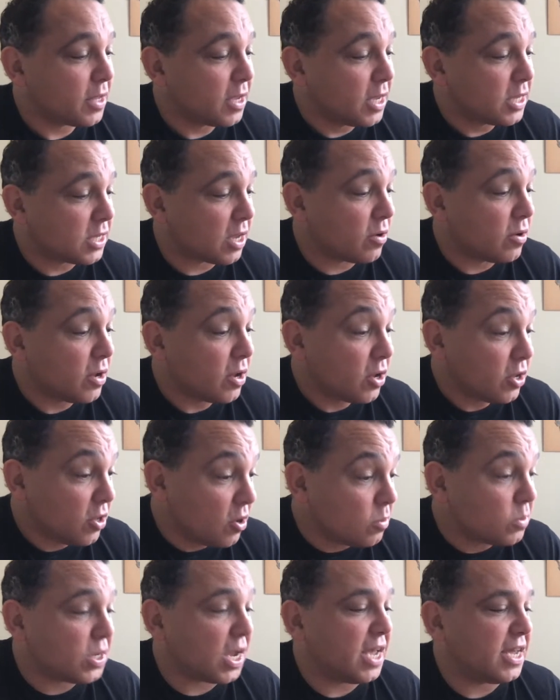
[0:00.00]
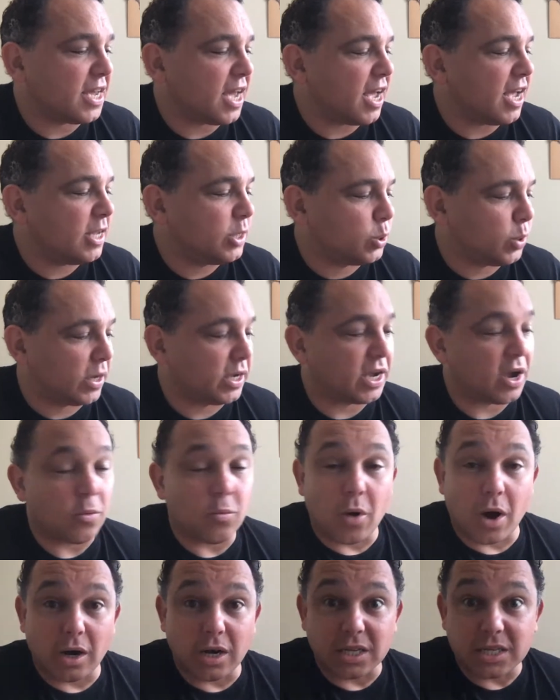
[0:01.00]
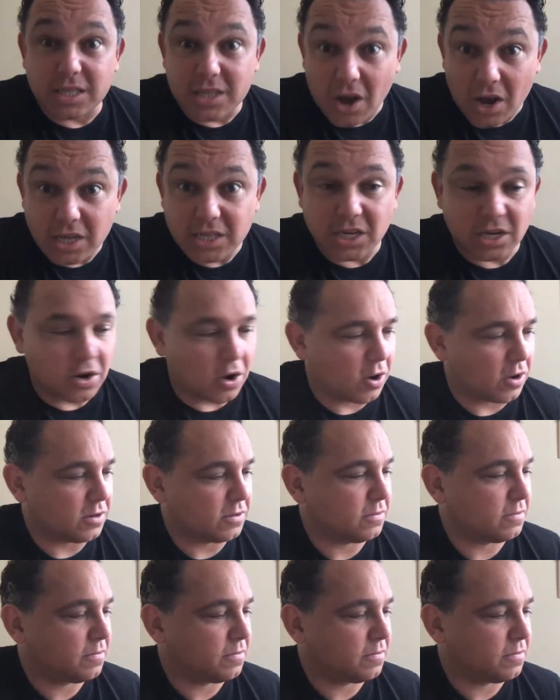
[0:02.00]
So you take it and drink it while it's nice and hot.